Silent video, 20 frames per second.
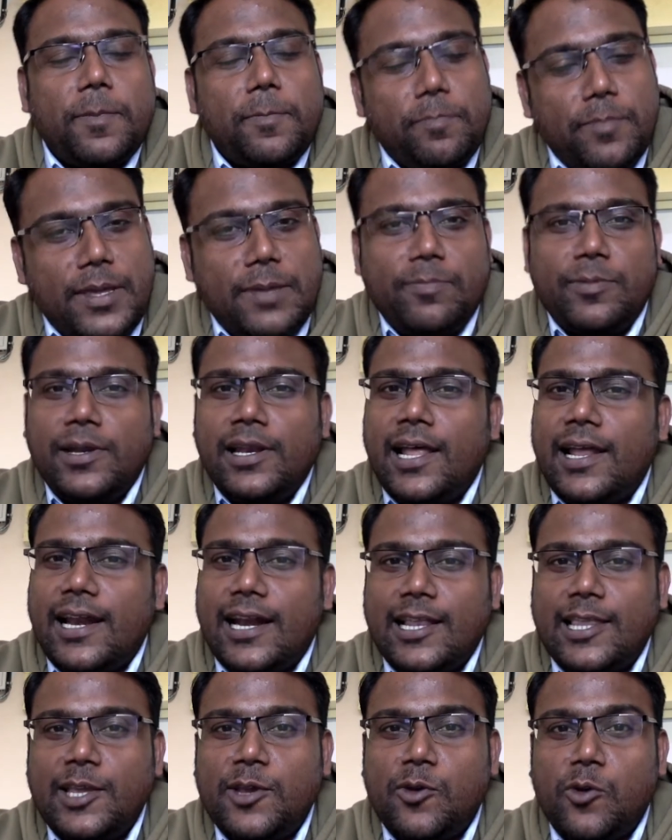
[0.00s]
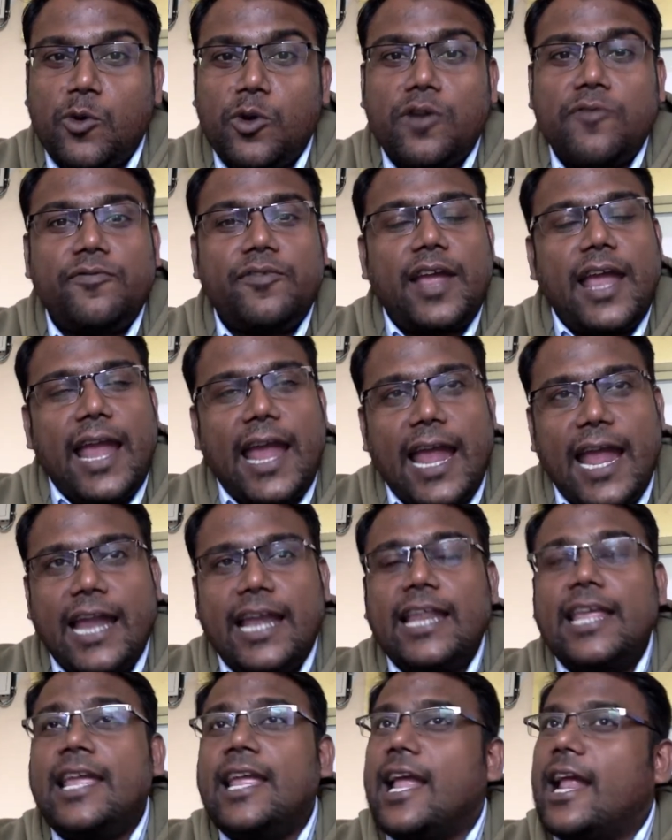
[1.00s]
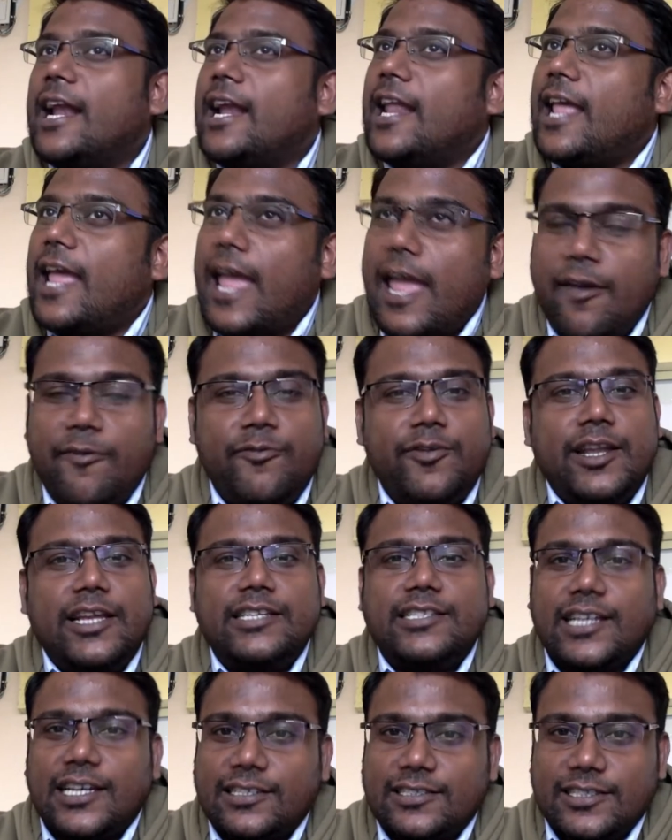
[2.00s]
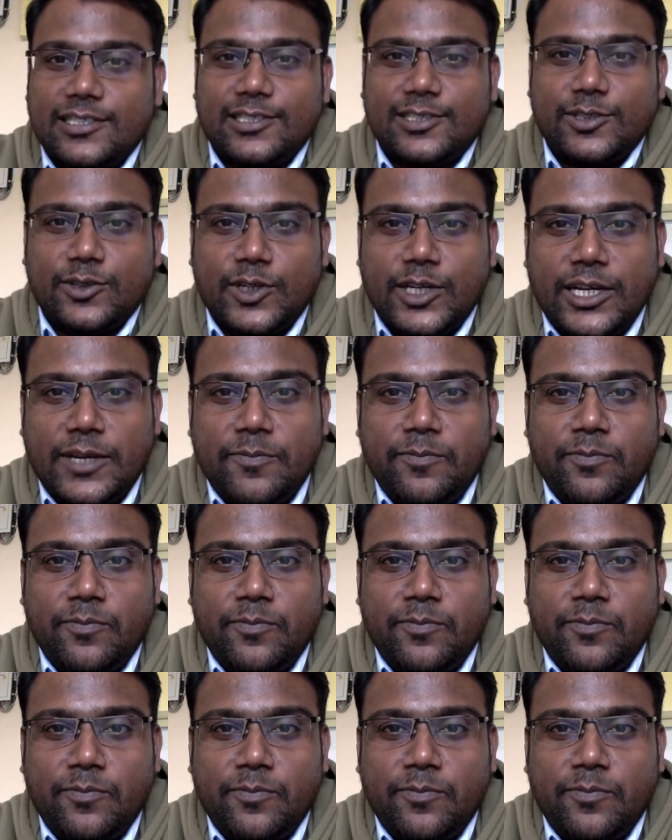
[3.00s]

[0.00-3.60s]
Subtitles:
People are at the core of any and every success story.